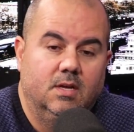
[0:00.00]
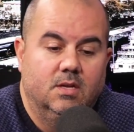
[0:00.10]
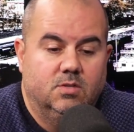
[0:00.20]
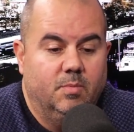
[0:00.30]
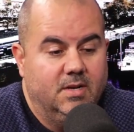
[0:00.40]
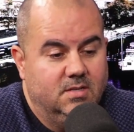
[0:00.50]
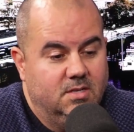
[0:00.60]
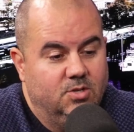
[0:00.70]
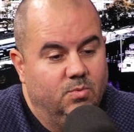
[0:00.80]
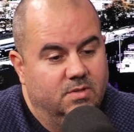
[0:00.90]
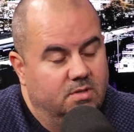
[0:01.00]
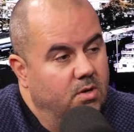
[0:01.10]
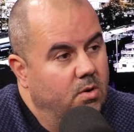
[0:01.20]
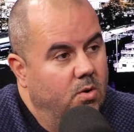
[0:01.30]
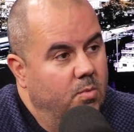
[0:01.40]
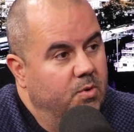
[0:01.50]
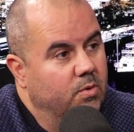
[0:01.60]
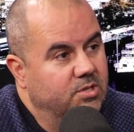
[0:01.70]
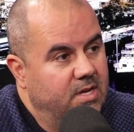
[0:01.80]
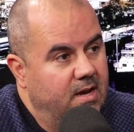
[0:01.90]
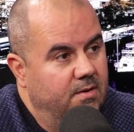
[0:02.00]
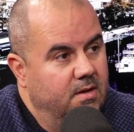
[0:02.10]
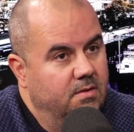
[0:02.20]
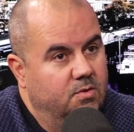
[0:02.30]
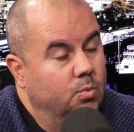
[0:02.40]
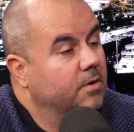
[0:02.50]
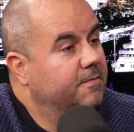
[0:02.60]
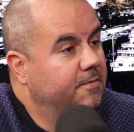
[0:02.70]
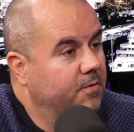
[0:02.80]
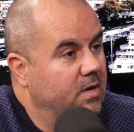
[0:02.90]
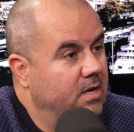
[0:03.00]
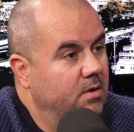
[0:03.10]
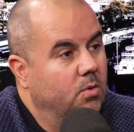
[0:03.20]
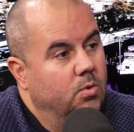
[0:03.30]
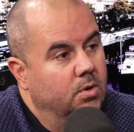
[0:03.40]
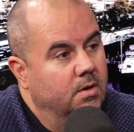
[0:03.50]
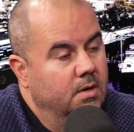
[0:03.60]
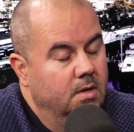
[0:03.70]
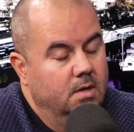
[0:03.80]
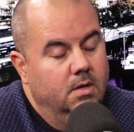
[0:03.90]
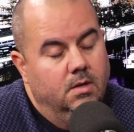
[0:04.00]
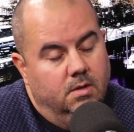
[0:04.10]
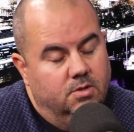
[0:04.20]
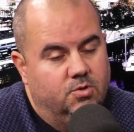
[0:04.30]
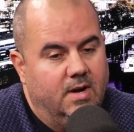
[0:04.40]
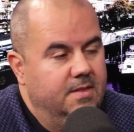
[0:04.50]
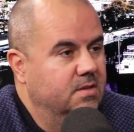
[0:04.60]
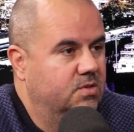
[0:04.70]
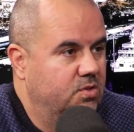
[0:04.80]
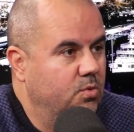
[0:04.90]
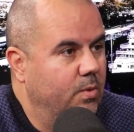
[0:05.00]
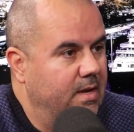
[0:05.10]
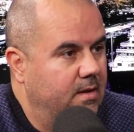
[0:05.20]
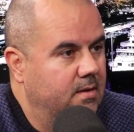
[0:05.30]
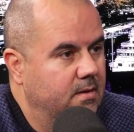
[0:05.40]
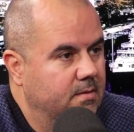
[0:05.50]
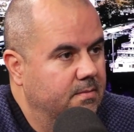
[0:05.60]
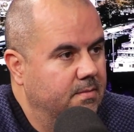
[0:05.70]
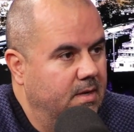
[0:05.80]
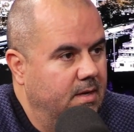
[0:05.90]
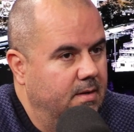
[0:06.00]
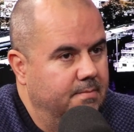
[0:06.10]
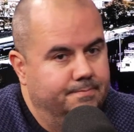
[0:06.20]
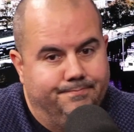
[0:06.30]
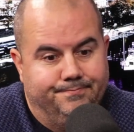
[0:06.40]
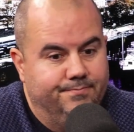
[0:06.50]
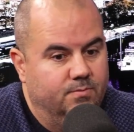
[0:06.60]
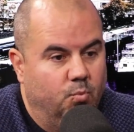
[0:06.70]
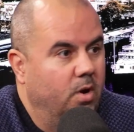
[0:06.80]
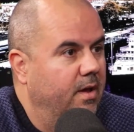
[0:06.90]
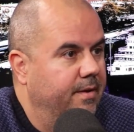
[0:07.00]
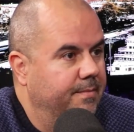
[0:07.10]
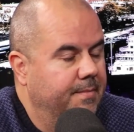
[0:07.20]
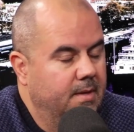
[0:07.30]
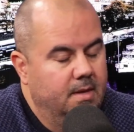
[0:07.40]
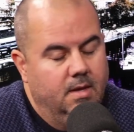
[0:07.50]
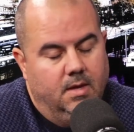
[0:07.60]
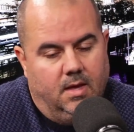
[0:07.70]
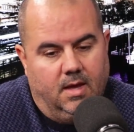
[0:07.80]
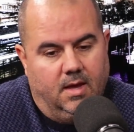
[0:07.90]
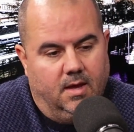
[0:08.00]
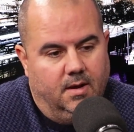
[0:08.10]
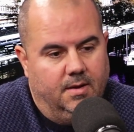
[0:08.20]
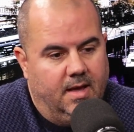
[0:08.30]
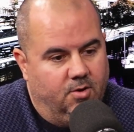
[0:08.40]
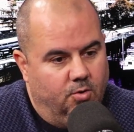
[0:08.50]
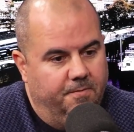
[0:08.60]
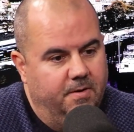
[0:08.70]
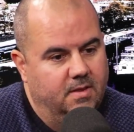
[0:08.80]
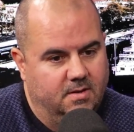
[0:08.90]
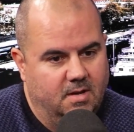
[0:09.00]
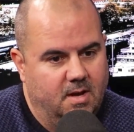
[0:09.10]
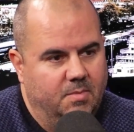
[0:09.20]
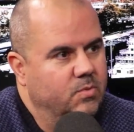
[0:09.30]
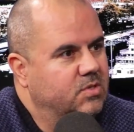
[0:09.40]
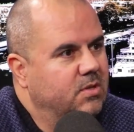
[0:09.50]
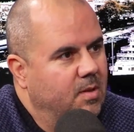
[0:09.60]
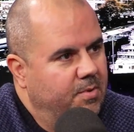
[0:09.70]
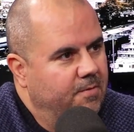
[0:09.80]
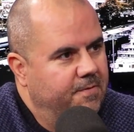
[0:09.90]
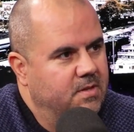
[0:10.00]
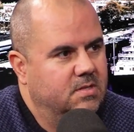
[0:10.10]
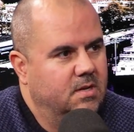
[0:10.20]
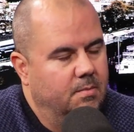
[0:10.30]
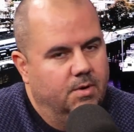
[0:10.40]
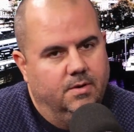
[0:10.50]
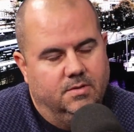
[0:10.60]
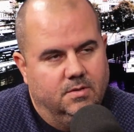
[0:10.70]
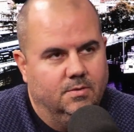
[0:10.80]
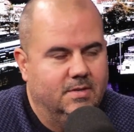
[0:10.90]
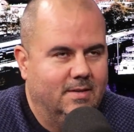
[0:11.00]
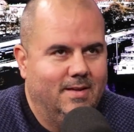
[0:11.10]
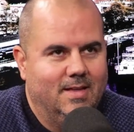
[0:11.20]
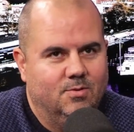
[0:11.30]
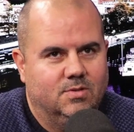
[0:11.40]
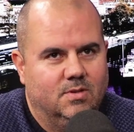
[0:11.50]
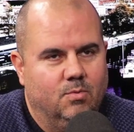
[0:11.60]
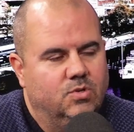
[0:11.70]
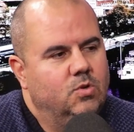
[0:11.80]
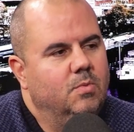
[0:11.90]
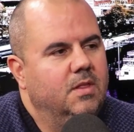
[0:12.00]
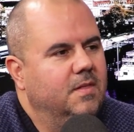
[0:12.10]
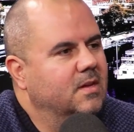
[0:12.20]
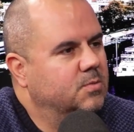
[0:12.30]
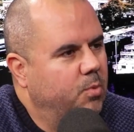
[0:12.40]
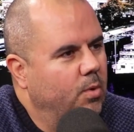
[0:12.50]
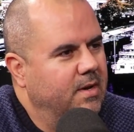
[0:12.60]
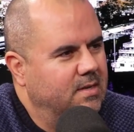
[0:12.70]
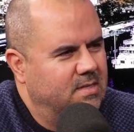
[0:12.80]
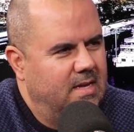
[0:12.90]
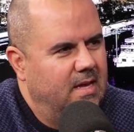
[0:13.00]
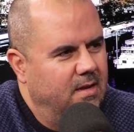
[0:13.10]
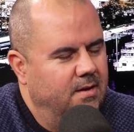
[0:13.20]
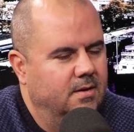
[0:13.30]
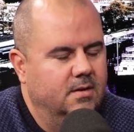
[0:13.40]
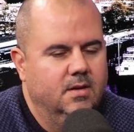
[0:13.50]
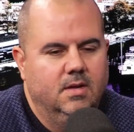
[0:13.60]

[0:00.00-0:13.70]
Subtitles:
So my decision was to go home to Orange County to work for free or try this 2-week run. And I had a girlfriend at the time that was still up here for the summer. And so I was like, there were too many things pointing to staying here.